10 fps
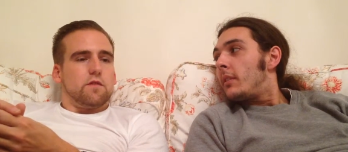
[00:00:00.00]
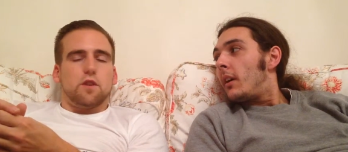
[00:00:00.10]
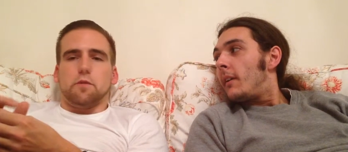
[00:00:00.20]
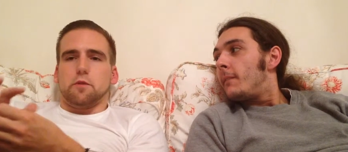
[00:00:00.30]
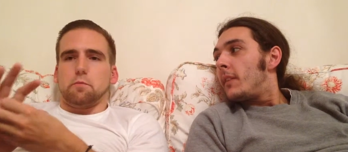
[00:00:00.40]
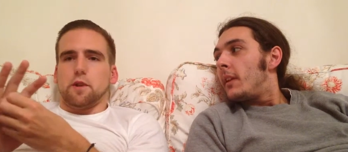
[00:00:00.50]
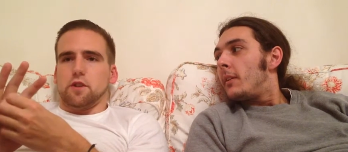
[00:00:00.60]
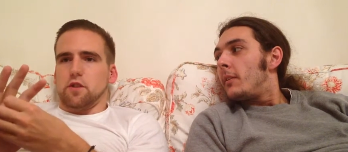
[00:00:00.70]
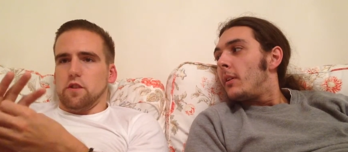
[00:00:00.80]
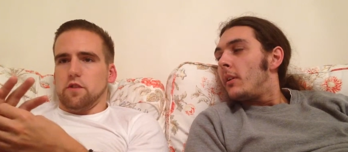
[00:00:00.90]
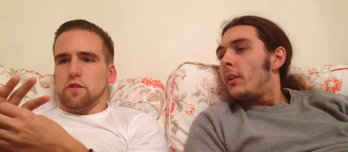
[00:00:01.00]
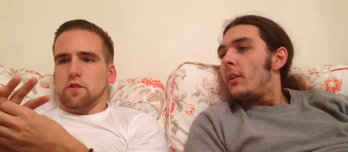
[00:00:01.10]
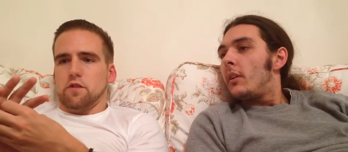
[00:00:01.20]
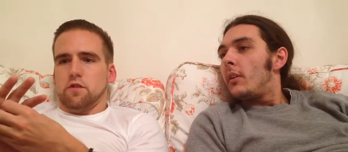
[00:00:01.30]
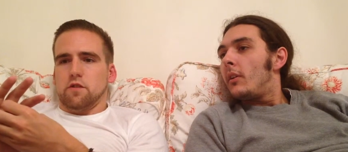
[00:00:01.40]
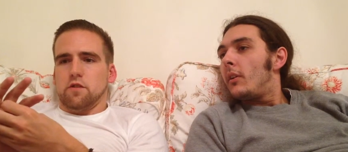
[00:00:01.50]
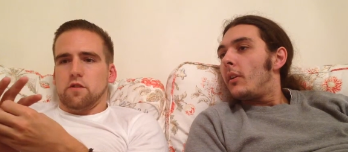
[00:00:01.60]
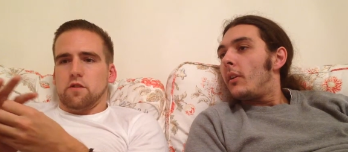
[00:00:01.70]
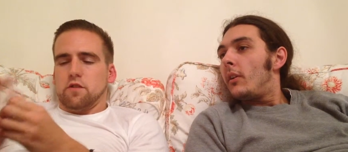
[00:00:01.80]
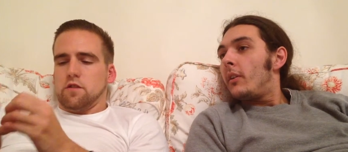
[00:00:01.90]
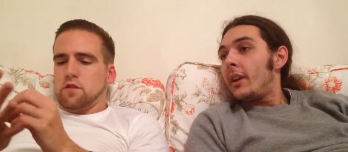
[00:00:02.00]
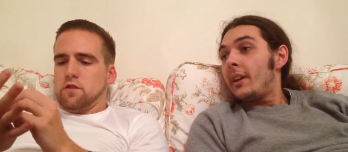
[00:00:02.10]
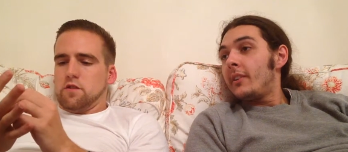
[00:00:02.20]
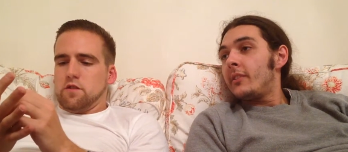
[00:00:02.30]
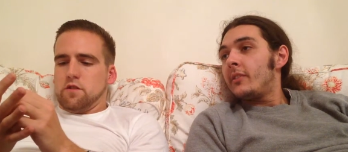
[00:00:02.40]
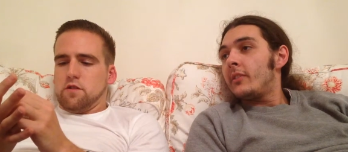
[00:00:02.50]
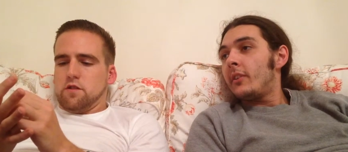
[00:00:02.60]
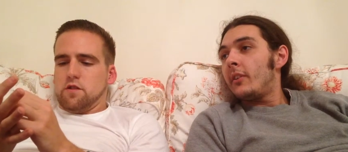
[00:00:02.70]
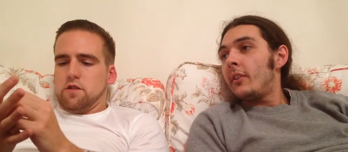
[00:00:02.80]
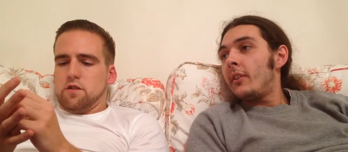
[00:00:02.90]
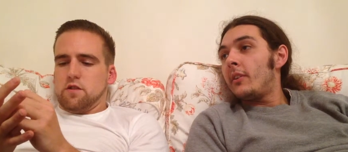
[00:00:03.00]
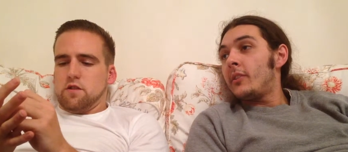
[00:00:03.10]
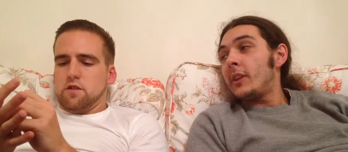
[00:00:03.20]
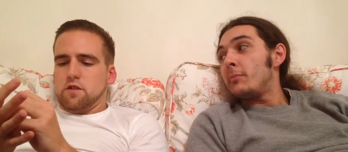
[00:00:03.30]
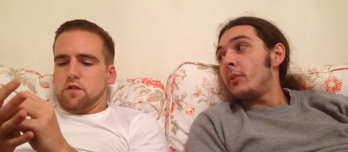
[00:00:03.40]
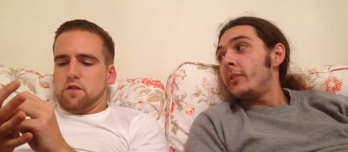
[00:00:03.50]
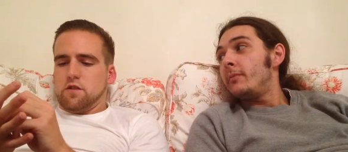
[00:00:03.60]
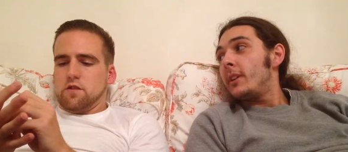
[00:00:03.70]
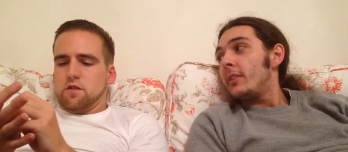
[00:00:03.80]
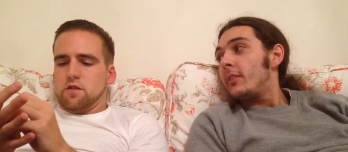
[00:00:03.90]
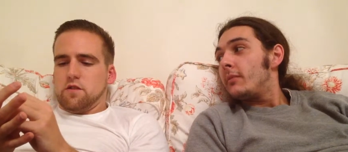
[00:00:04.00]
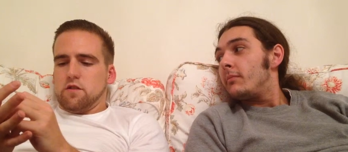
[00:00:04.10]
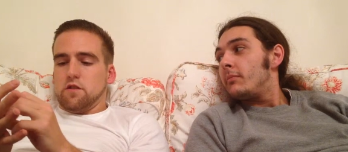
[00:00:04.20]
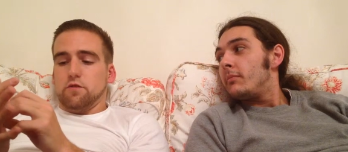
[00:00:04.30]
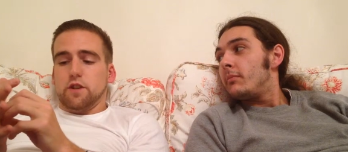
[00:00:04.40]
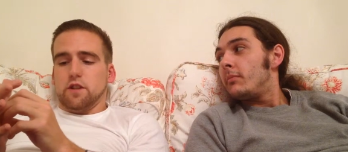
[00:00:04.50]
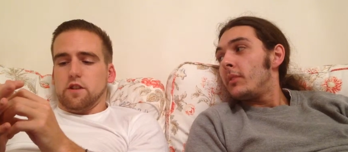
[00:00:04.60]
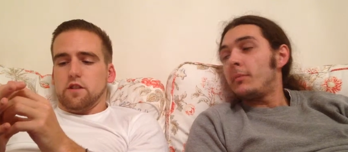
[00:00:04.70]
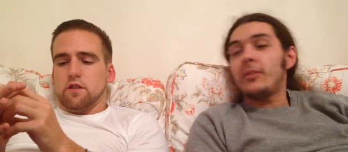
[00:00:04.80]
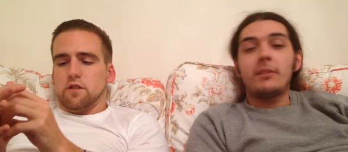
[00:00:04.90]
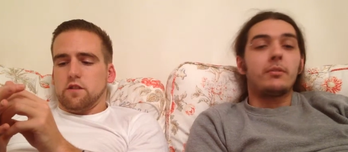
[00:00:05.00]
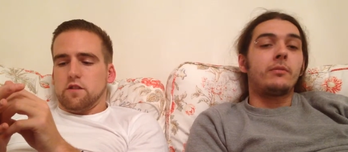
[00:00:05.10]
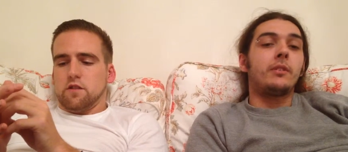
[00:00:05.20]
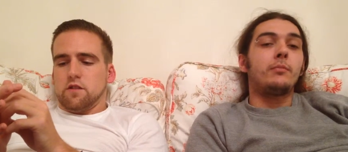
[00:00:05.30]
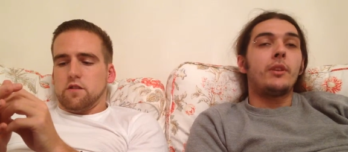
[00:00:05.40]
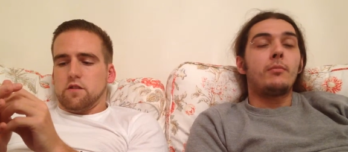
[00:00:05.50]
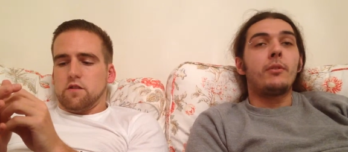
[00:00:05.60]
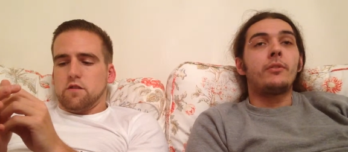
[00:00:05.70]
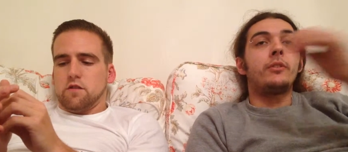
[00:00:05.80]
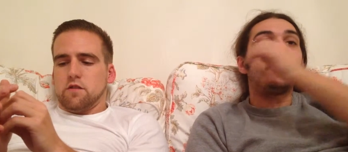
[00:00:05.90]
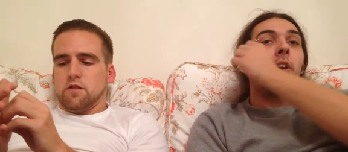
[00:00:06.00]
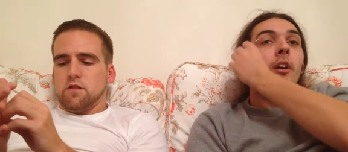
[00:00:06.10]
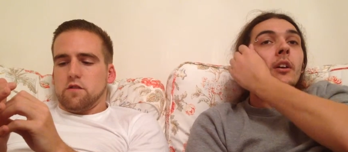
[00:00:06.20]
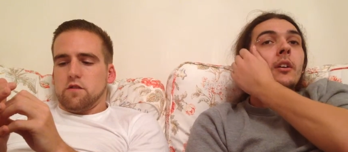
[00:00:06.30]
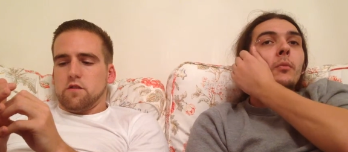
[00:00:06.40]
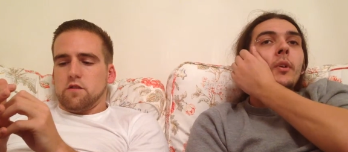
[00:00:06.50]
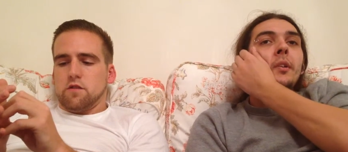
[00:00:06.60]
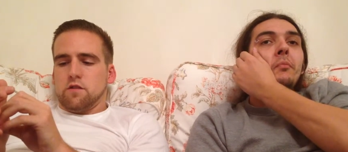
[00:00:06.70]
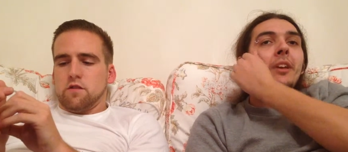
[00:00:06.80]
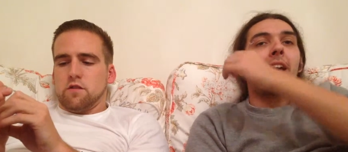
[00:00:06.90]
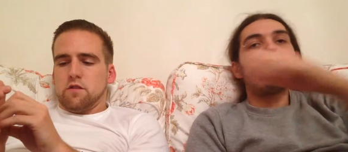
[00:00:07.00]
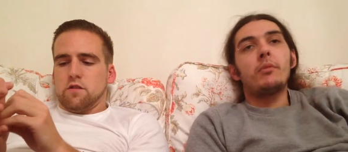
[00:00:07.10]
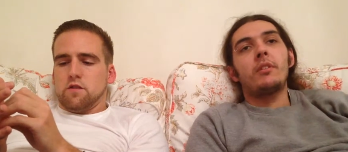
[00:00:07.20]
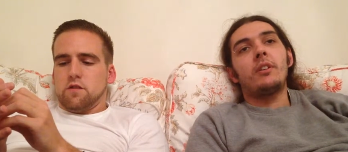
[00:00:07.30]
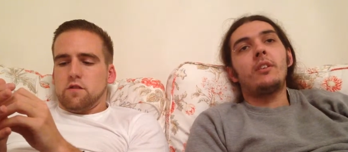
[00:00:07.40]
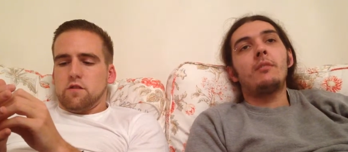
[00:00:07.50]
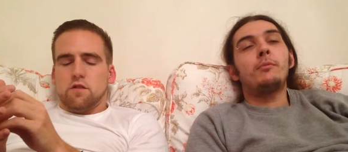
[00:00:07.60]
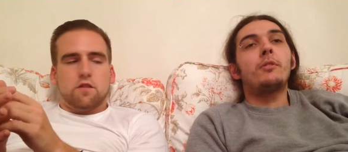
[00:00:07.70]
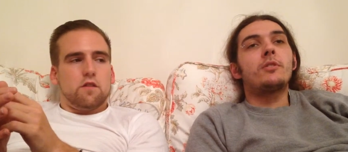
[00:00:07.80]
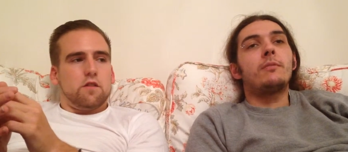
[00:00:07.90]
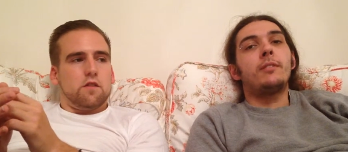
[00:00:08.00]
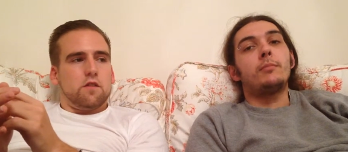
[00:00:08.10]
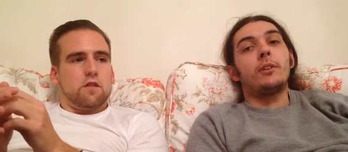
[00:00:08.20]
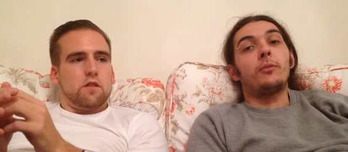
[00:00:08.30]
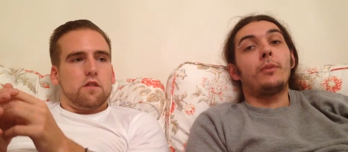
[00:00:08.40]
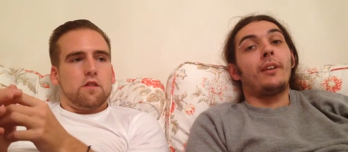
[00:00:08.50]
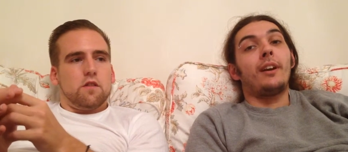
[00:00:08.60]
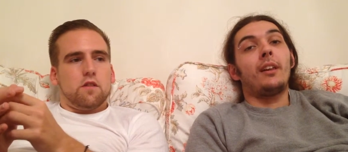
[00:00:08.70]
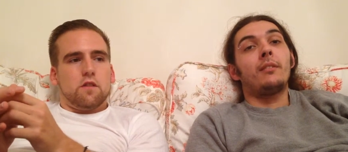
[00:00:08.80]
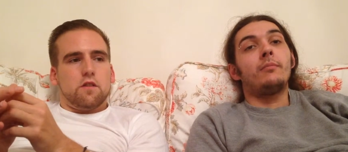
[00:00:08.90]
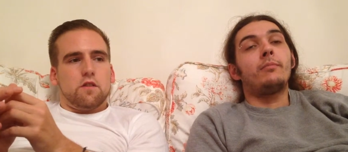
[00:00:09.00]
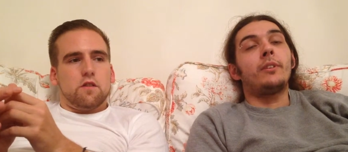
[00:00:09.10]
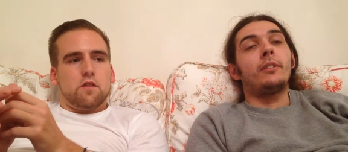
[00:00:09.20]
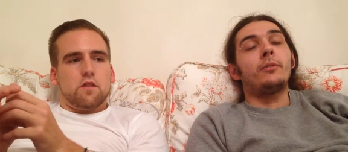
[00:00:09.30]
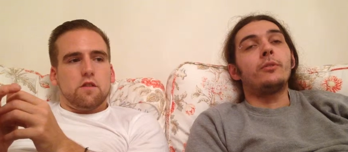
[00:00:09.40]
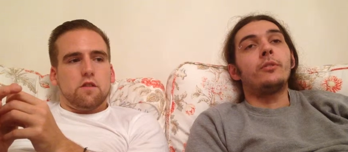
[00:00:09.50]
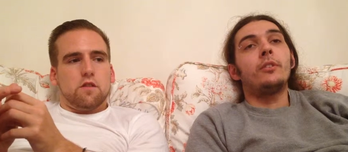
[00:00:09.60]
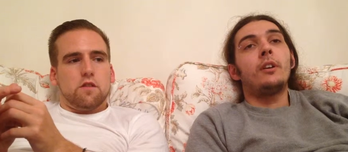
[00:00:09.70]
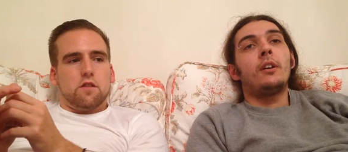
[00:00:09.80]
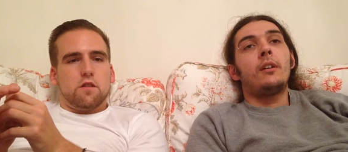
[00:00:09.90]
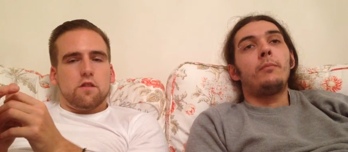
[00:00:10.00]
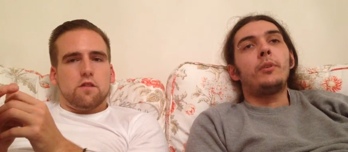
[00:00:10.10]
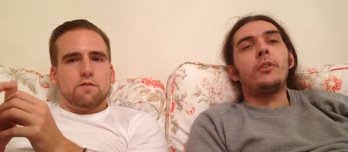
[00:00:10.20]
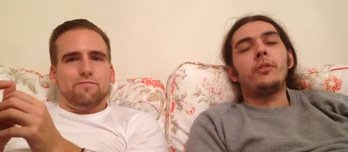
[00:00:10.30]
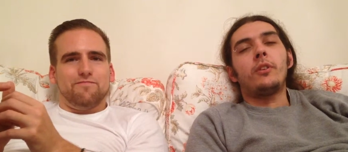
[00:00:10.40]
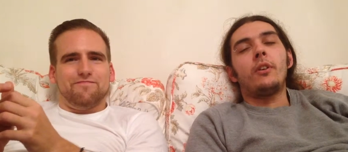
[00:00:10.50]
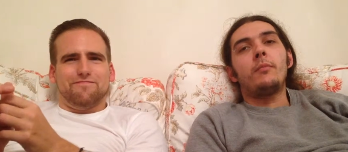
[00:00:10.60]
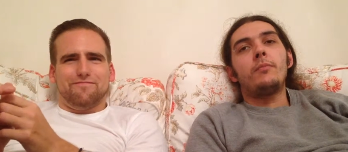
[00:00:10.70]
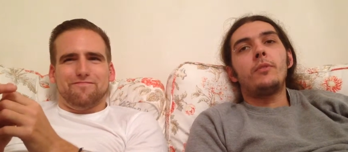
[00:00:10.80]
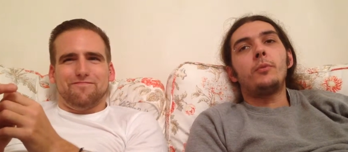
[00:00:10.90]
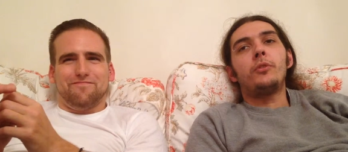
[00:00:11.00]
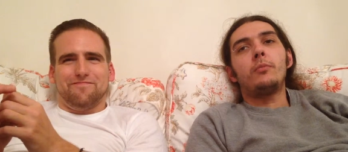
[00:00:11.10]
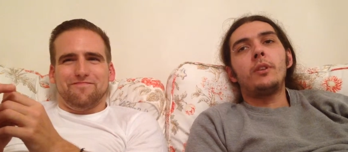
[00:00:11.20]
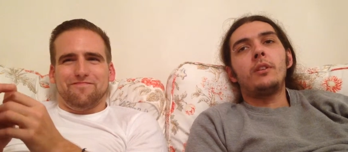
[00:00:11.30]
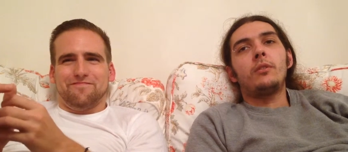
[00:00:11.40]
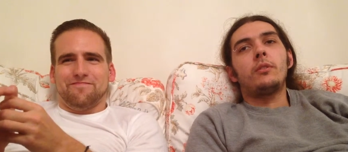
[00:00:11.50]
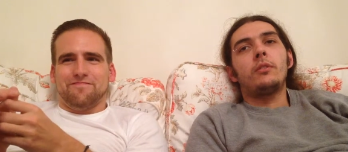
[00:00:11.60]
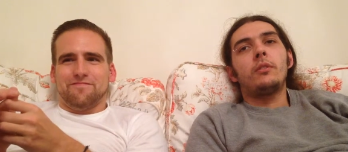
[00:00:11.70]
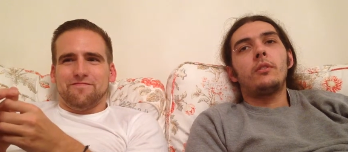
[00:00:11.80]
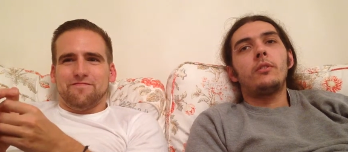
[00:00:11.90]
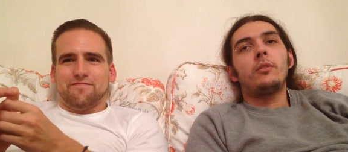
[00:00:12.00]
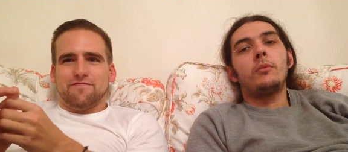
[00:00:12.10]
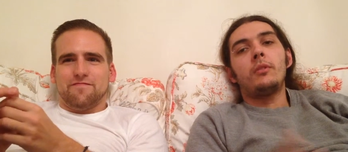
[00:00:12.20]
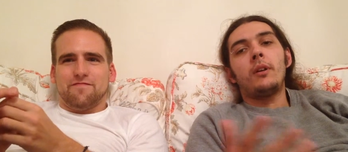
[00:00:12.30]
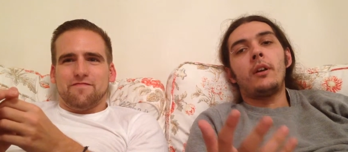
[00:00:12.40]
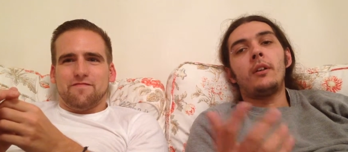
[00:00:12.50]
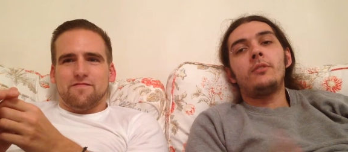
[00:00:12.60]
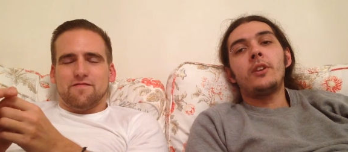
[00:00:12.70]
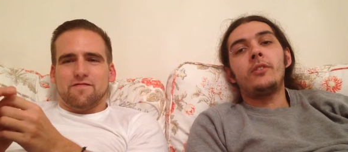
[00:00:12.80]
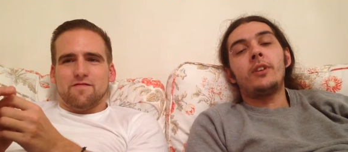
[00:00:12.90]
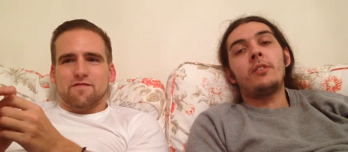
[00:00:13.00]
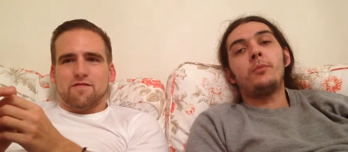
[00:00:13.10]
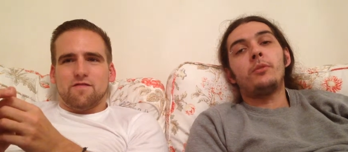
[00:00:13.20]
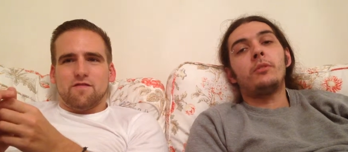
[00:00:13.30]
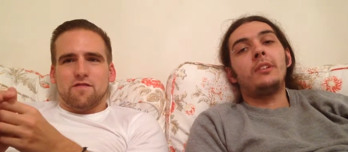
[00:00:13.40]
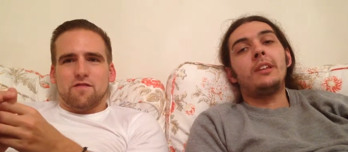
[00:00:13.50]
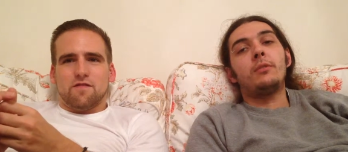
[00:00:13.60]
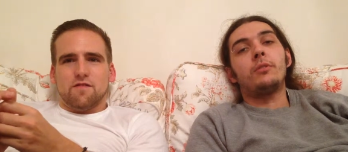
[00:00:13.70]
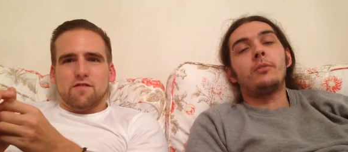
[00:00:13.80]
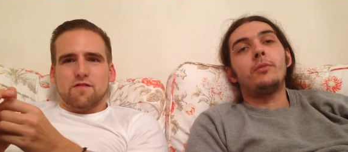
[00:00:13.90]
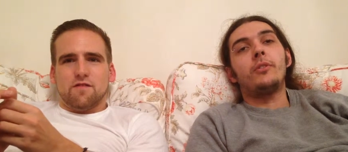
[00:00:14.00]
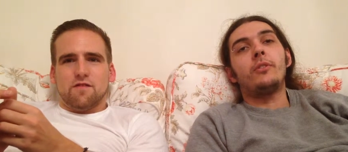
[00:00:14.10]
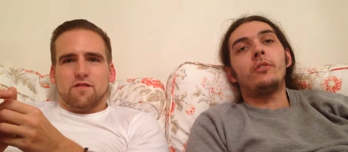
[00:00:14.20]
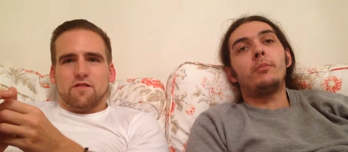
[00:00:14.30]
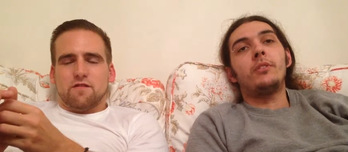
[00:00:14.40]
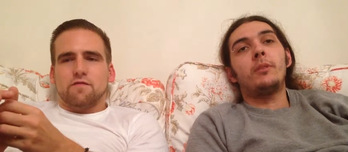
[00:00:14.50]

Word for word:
Speaker 1: So was Benicio del Toro. Yeah. Yes. Yeah. Uh, same Bond, in fact. Oh really? Not the same Bond film, but they're both Dons. We we came up with an idea when watching the film because we're that you know good. Because um, there was somebody, some, uh, Jason Statham's called Lee Christmas, and somebody